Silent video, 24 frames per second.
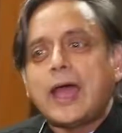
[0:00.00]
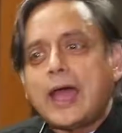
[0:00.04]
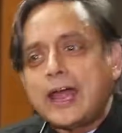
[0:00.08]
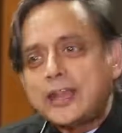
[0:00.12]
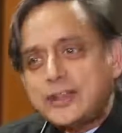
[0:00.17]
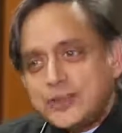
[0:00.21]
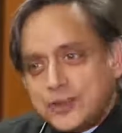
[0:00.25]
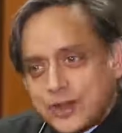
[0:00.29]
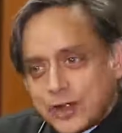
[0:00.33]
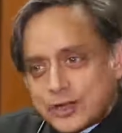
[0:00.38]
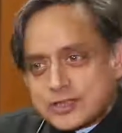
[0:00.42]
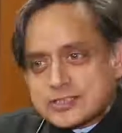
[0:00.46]

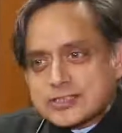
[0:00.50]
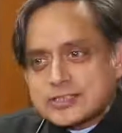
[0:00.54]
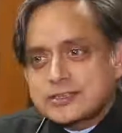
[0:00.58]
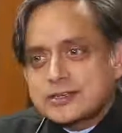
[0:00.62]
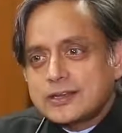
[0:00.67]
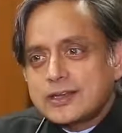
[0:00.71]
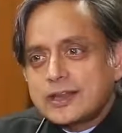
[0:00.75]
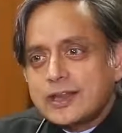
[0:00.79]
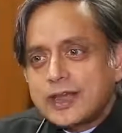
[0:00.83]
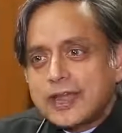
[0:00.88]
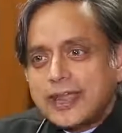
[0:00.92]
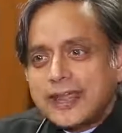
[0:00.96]
and not
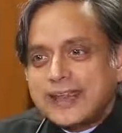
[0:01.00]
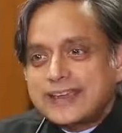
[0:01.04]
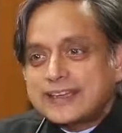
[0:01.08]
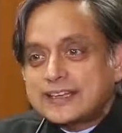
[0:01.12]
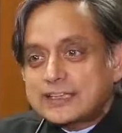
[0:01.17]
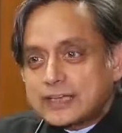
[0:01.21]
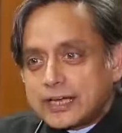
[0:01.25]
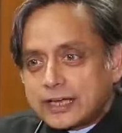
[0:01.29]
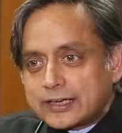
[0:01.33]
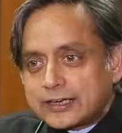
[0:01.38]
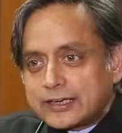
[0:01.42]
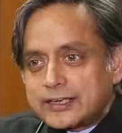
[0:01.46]

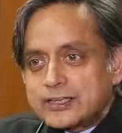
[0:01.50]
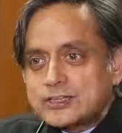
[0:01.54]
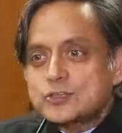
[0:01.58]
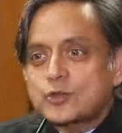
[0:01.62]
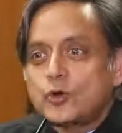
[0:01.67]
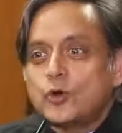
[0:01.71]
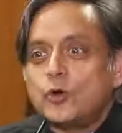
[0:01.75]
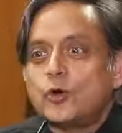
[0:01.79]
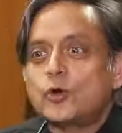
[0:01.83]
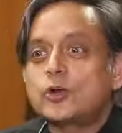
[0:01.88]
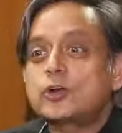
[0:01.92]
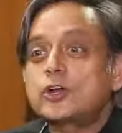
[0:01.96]

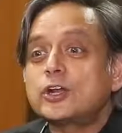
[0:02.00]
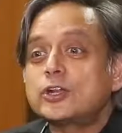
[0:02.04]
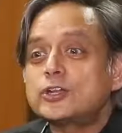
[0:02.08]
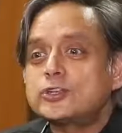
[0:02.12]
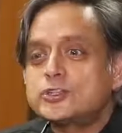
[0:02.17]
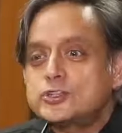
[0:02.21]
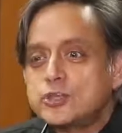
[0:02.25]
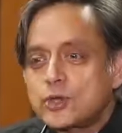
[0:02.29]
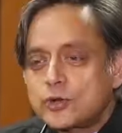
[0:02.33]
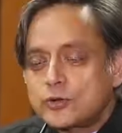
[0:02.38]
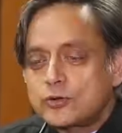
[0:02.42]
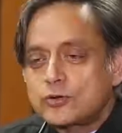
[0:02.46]
encourage or
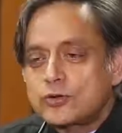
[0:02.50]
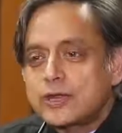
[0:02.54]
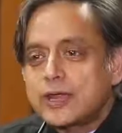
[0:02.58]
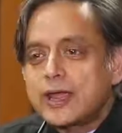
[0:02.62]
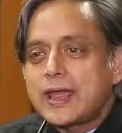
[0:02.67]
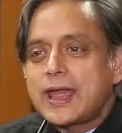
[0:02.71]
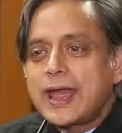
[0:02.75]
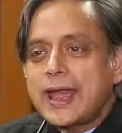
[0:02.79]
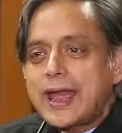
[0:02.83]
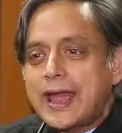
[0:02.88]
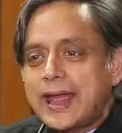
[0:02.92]
condone